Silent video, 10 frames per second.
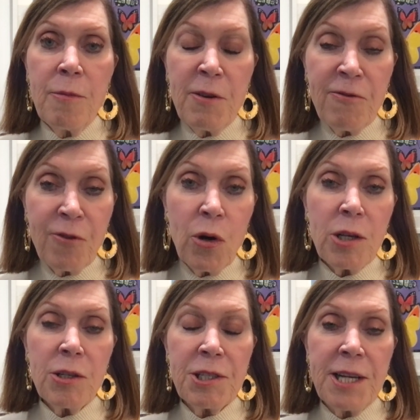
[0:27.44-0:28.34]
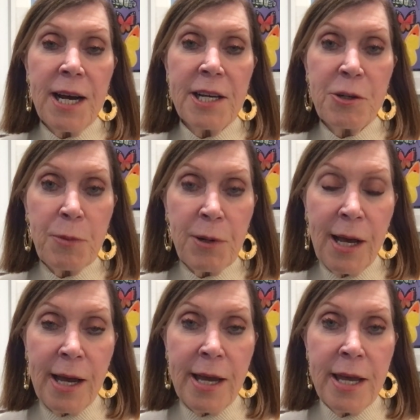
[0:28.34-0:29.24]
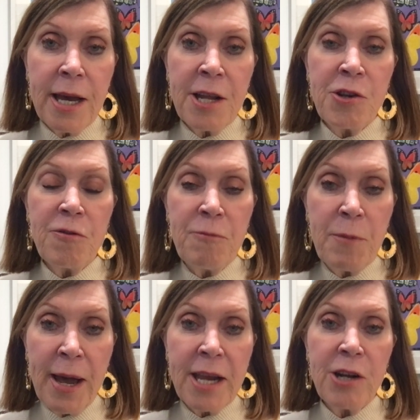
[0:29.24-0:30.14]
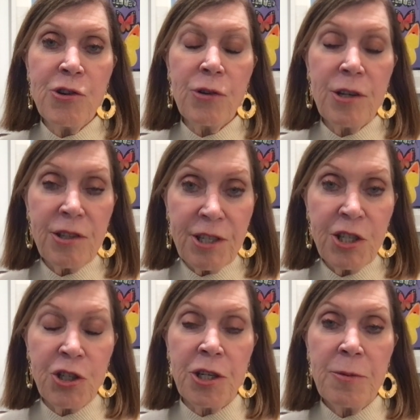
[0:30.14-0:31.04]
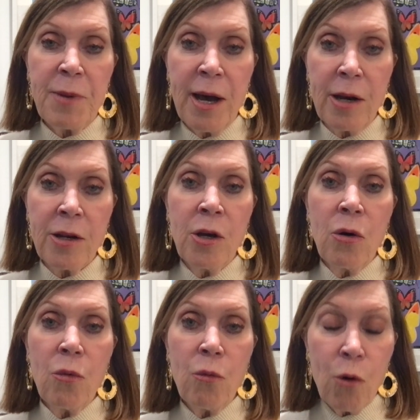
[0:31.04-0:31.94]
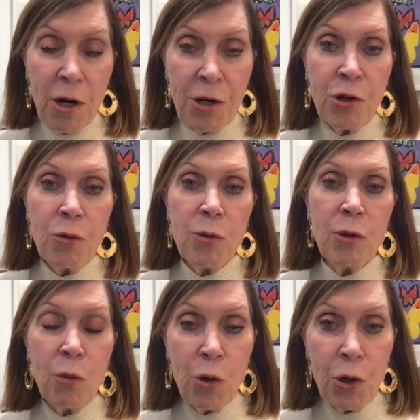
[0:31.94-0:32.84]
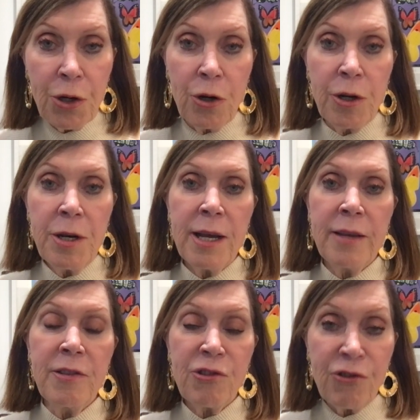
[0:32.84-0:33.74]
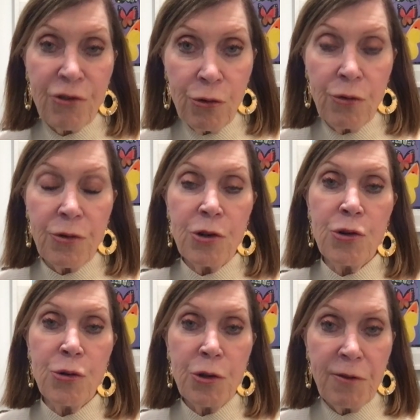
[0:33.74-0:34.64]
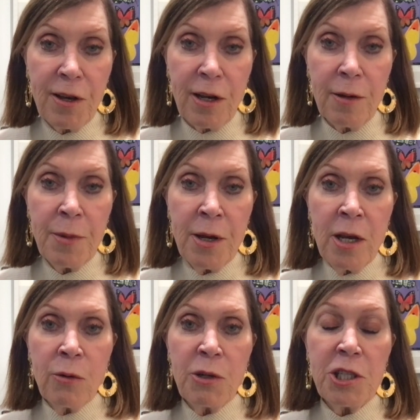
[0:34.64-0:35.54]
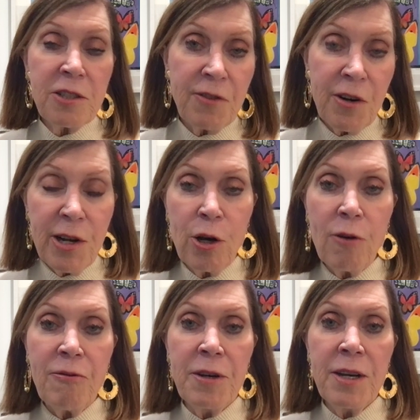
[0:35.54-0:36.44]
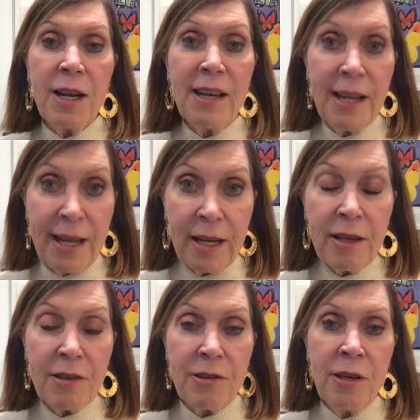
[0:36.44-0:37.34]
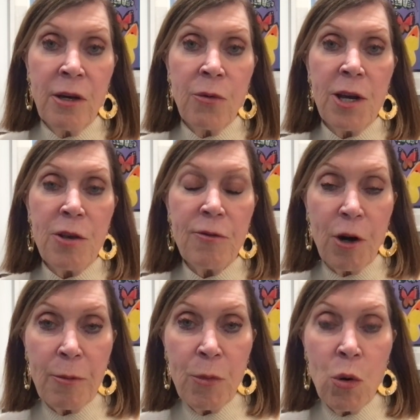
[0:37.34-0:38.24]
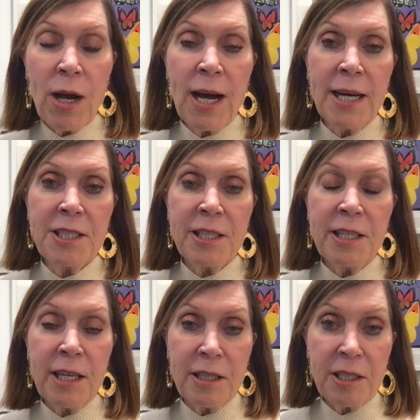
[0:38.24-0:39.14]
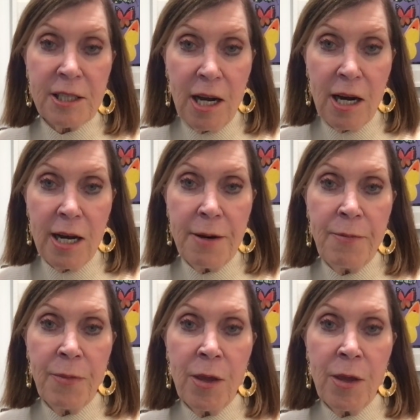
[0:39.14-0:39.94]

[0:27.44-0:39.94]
Before you start to play and you've made your decision about what you will work on and the suit that you'll develop, which is very often length, where you've got more cards than the other side,